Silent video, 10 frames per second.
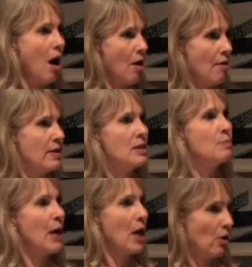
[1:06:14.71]
are these
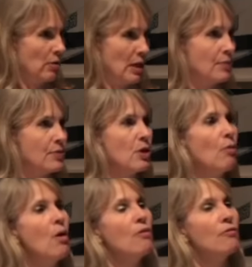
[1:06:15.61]
parallel?
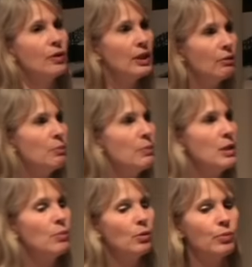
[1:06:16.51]
So for hearing
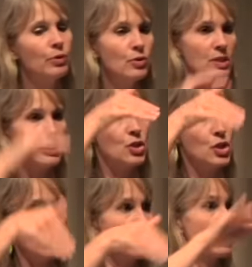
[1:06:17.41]
people producing
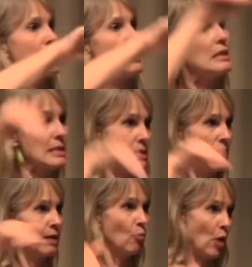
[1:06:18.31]
gestures in the
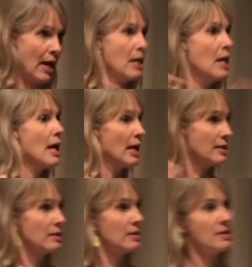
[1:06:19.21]
same way,
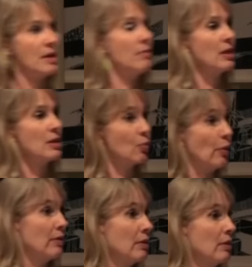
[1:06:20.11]
is it the same thing as
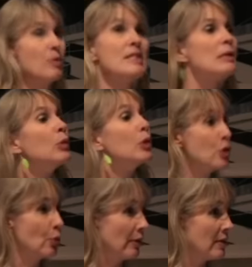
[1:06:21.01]
similar
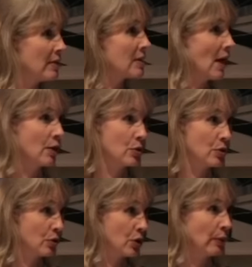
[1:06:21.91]
to what the signers
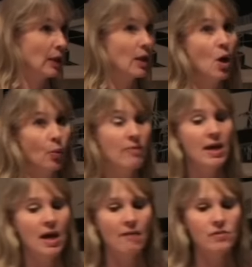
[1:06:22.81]
are doing when
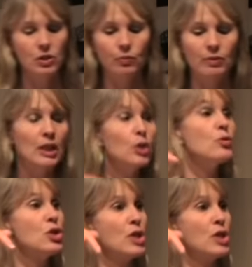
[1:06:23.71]
they use